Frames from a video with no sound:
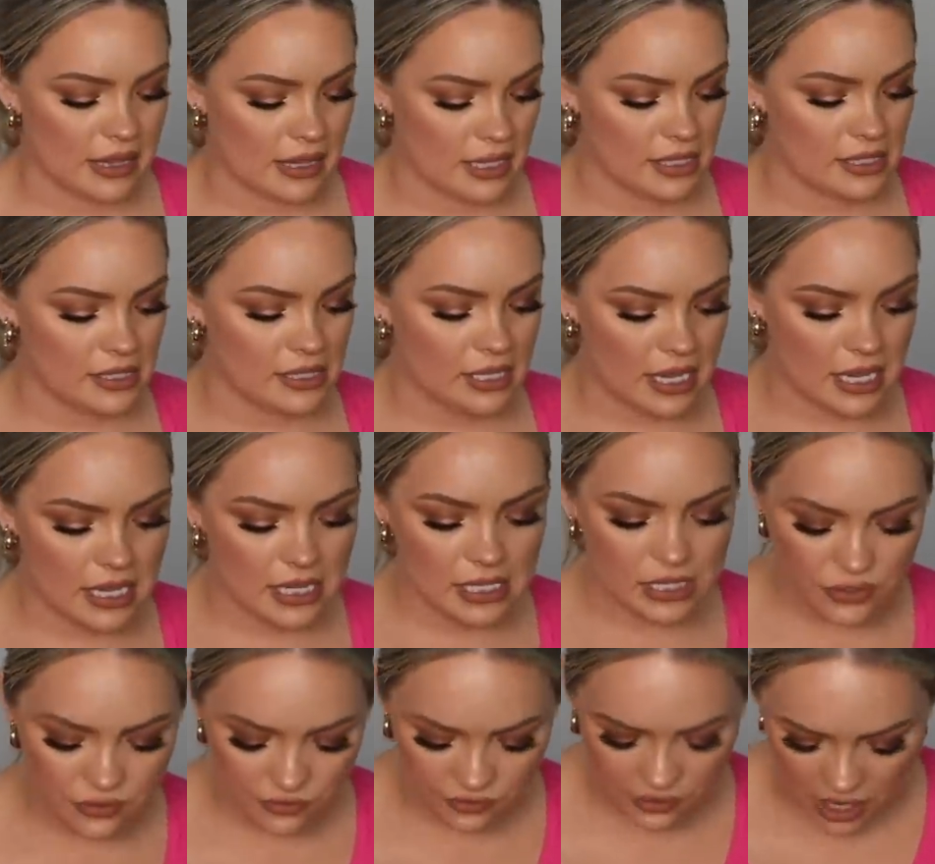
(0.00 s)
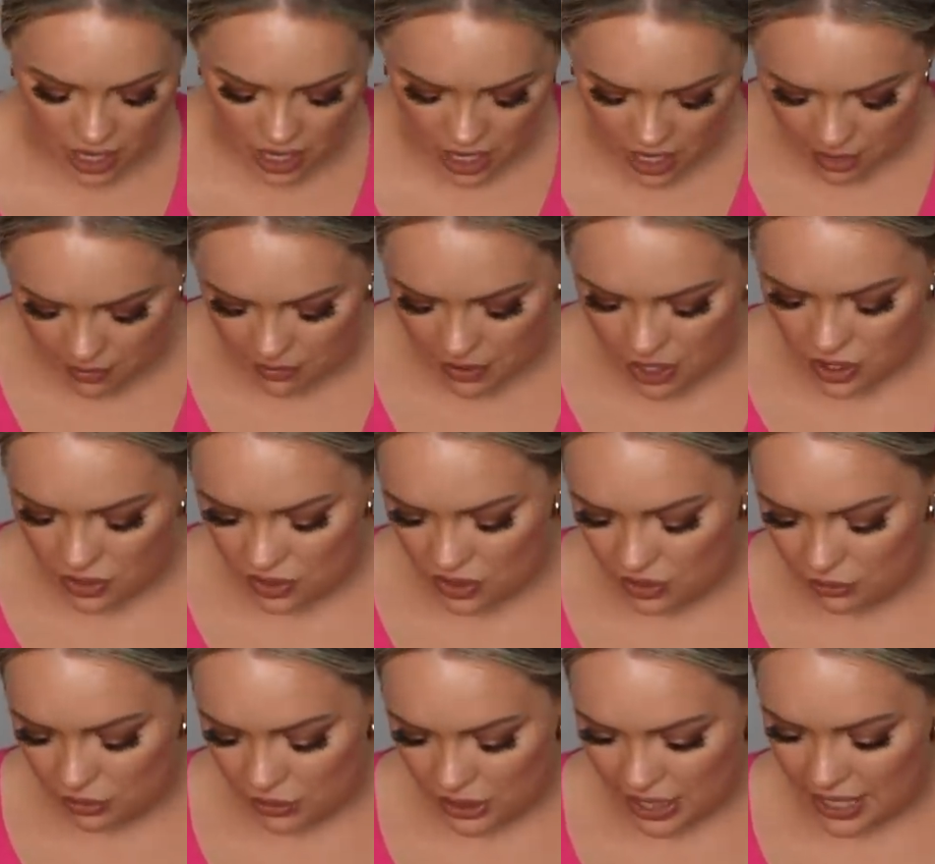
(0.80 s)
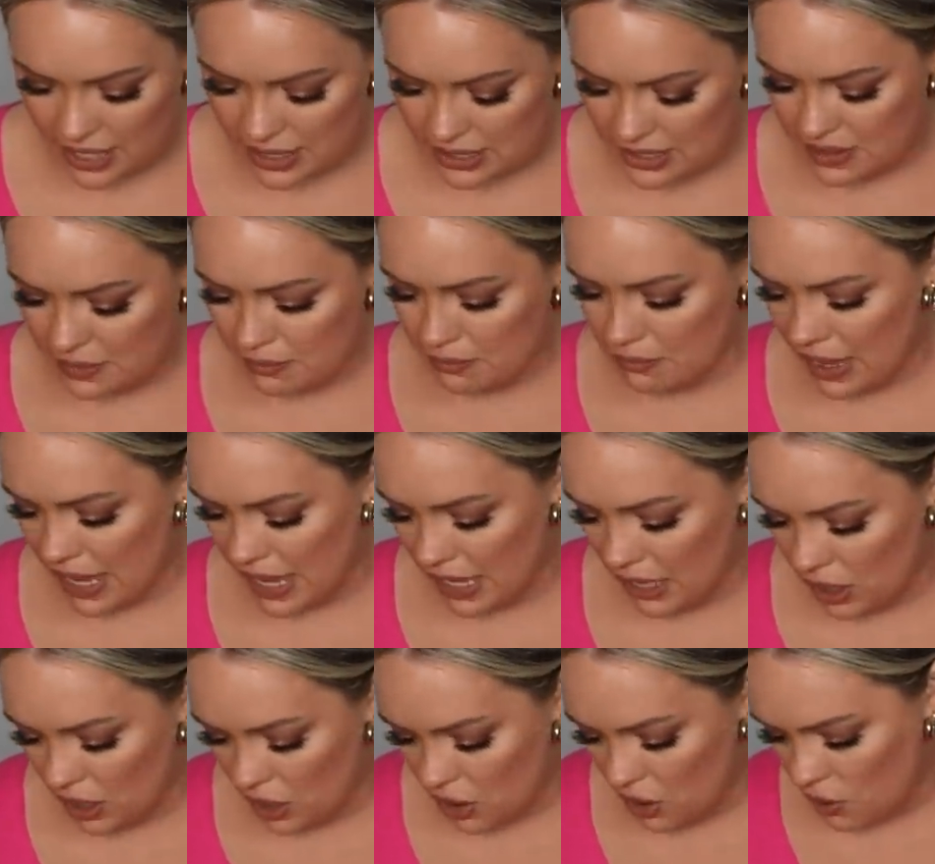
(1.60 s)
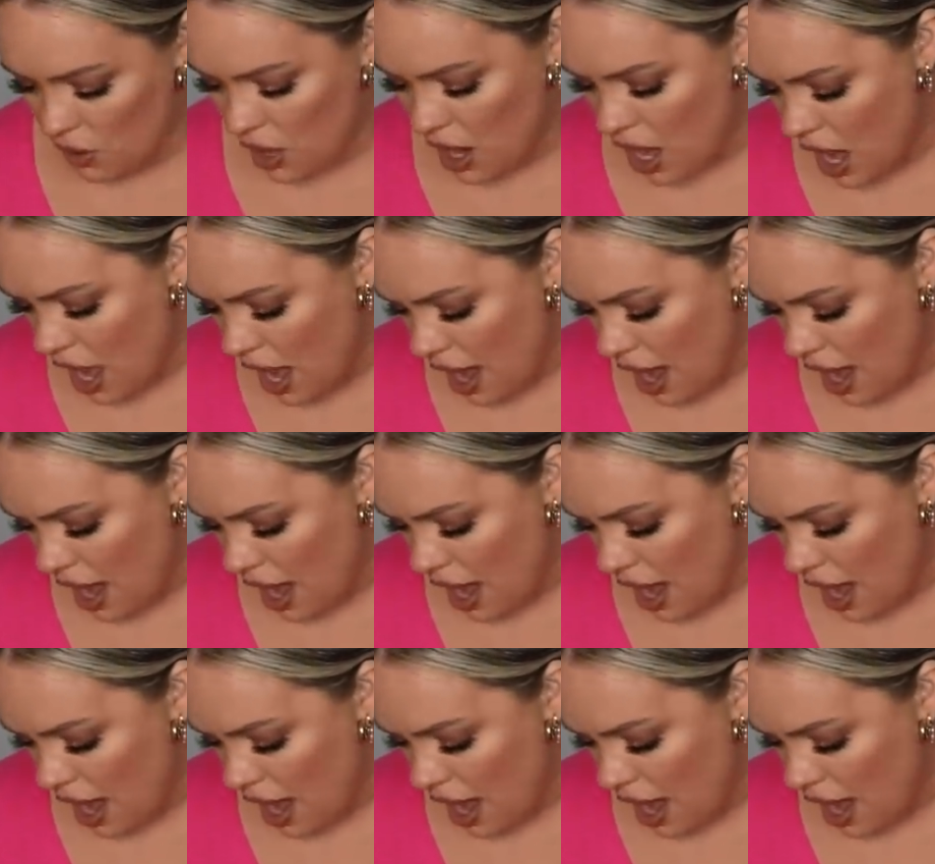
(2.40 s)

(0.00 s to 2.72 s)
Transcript: This is from the brand Mango.